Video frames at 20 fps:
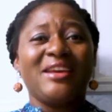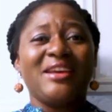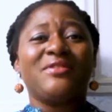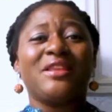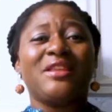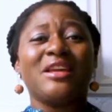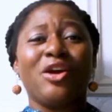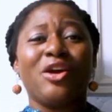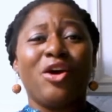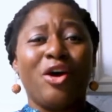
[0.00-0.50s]

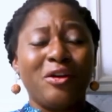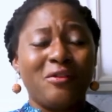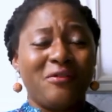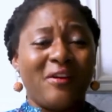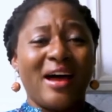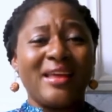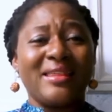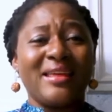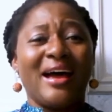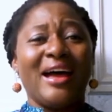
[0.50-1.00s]
If the
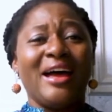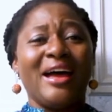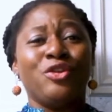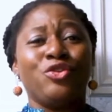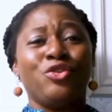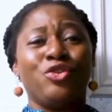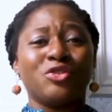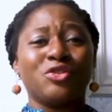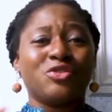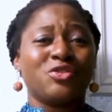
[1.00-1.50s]
Godfather
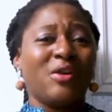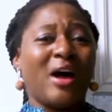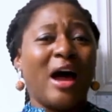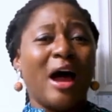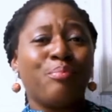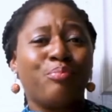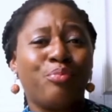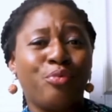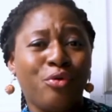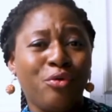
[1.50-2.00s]
does
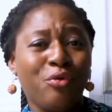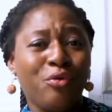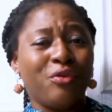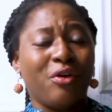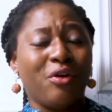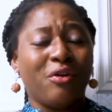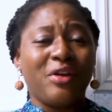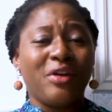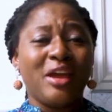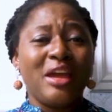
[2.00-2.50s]
not approve
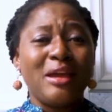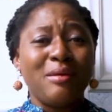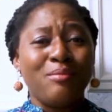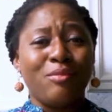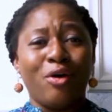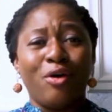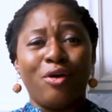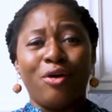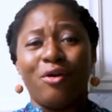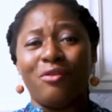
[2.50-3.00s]
of
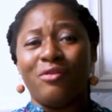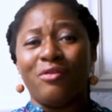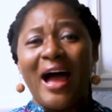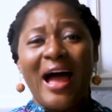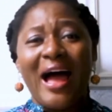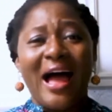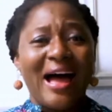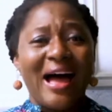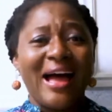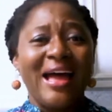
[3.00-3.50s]
him or
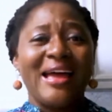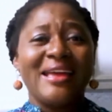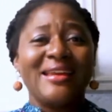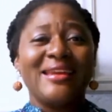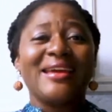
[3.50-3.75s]
her,